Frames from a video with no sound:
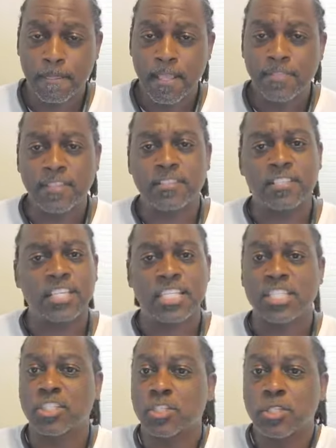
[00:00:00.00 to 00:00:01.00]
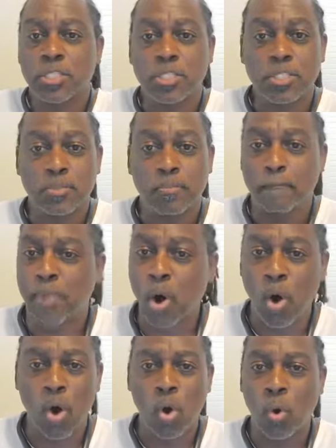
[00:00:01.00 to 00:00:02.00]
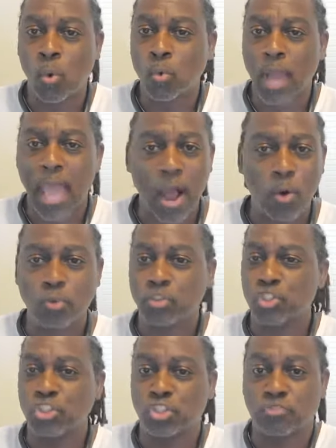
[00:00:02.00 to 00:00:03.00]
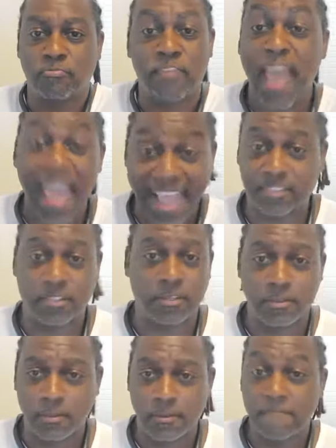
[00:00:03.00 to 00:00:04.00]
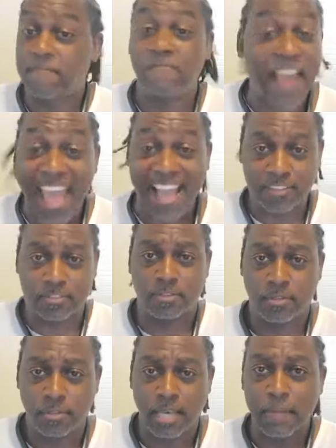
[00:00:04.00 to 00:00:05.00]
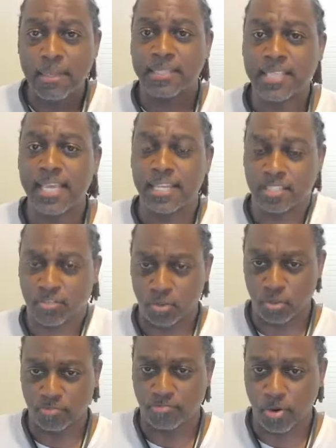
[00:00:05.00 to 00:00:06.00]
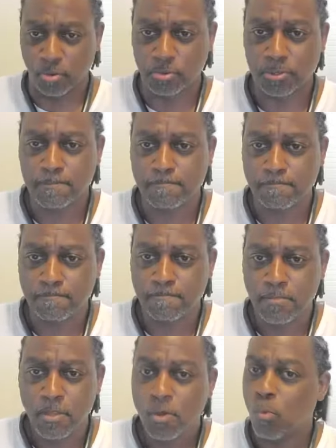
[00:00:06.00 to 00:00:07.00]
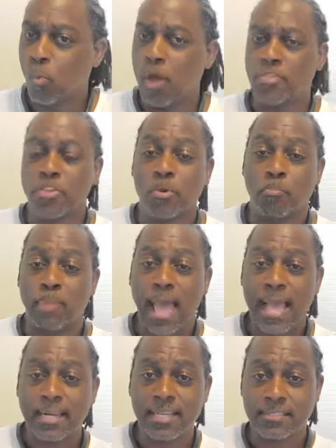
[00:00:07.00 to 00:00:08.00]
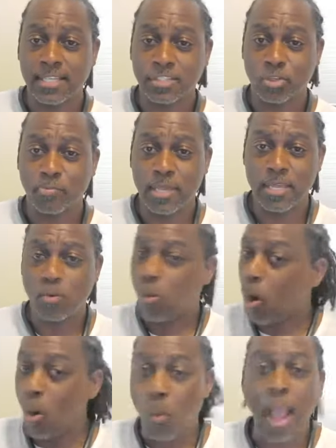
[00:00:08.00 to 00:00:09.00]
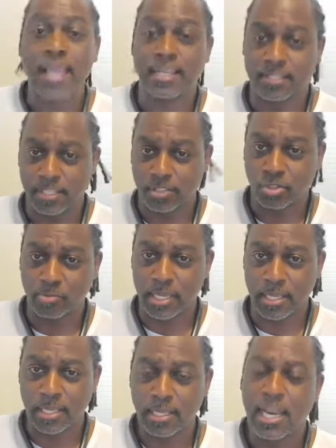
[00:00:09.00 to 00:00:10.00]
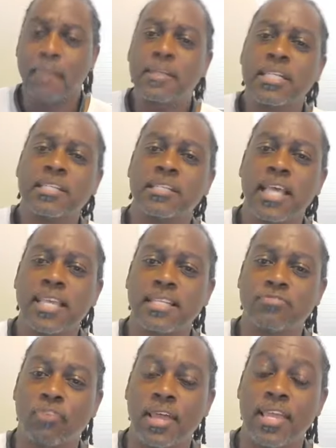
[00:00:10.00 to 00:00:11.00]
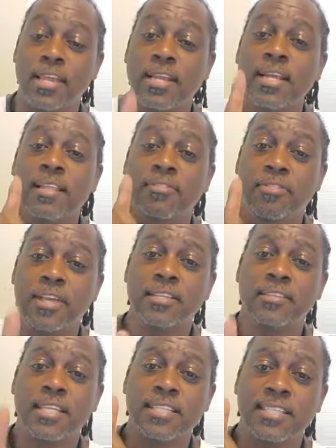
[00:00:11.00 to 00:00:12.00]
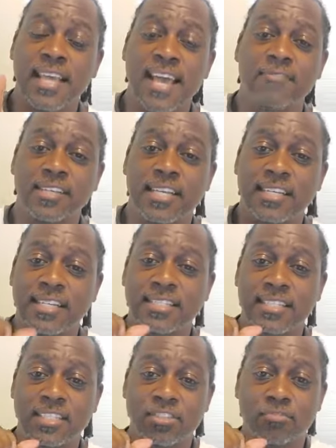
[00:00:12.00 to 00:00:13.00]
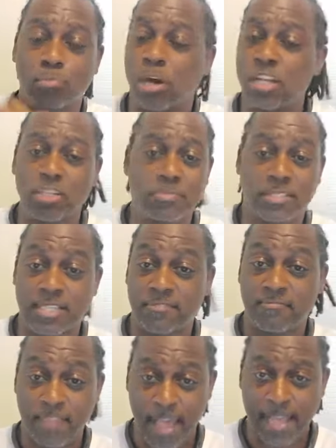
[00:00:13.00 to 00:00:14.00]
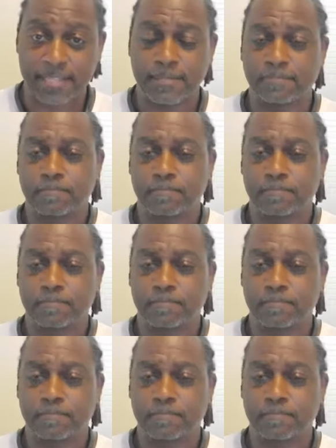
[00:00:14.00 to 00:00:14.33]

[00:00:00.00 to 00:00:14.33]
This is just bone out fact. Fact. Let me say this to you folks. Whether you're black listening to me or white listening to me, let me just say this right here. This is evident. This is 100% fact.